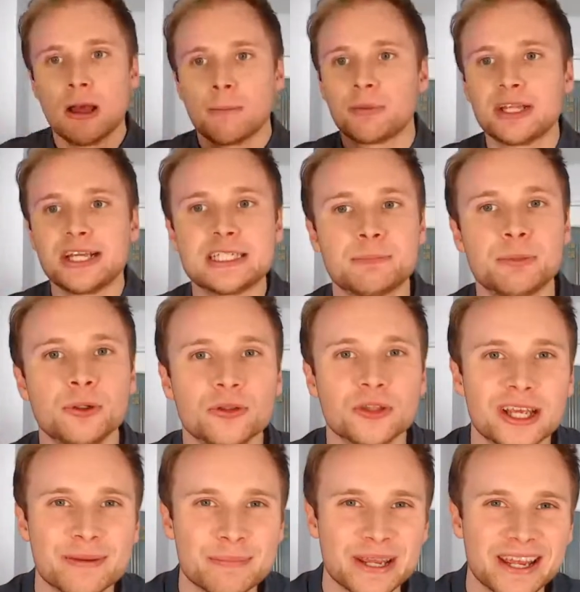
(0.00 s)
please put
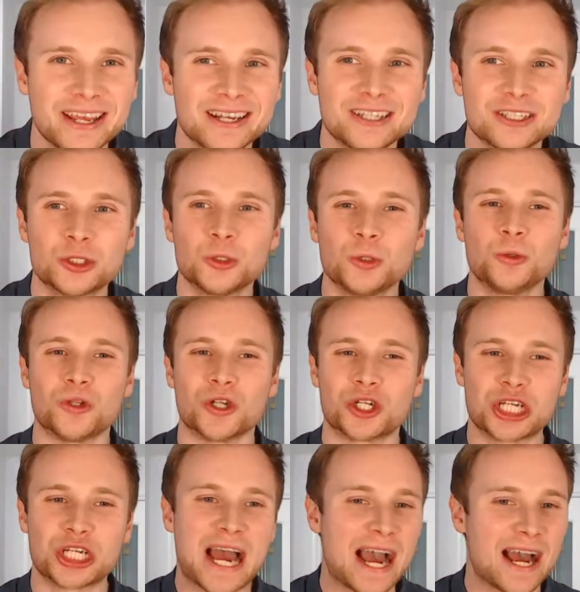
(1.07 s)
them into the
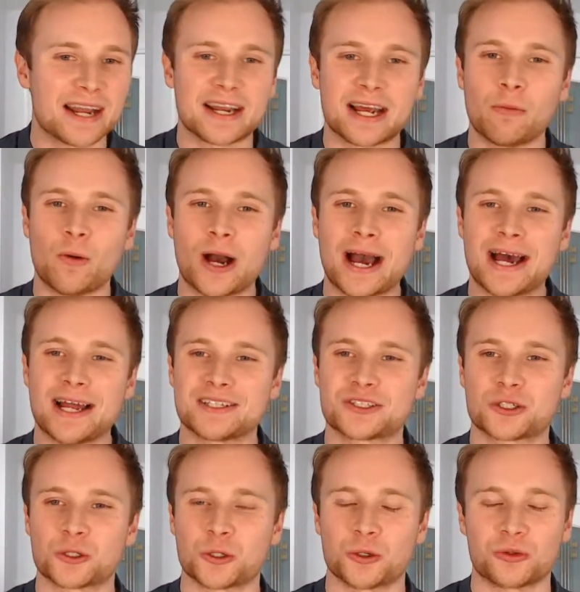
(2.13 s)
chat and I will
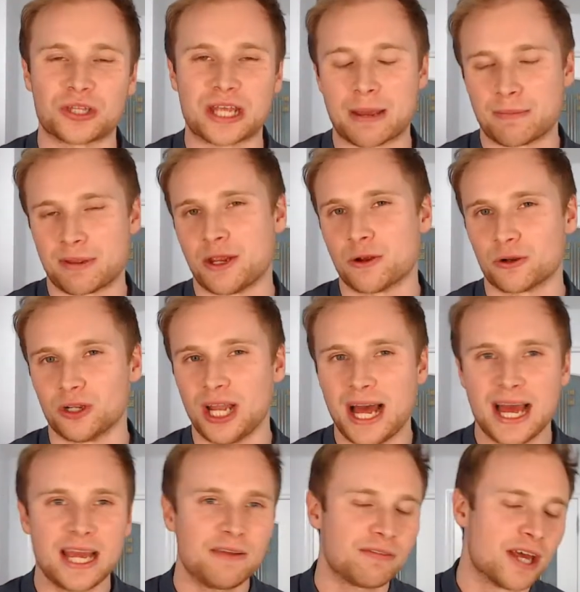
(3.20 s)
answer them here
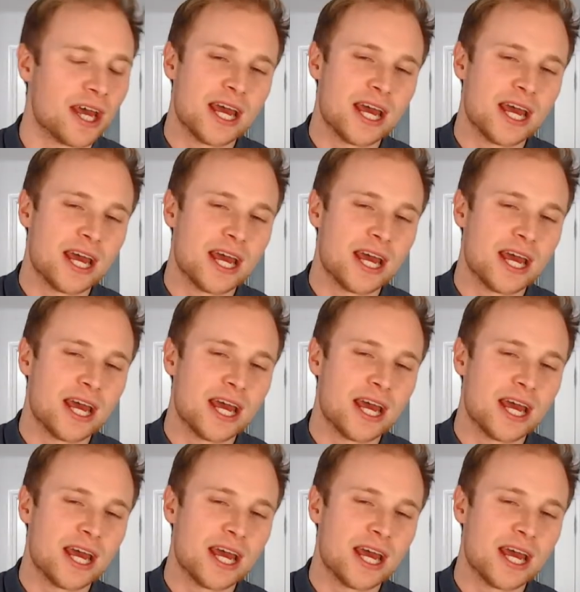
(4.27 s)
live.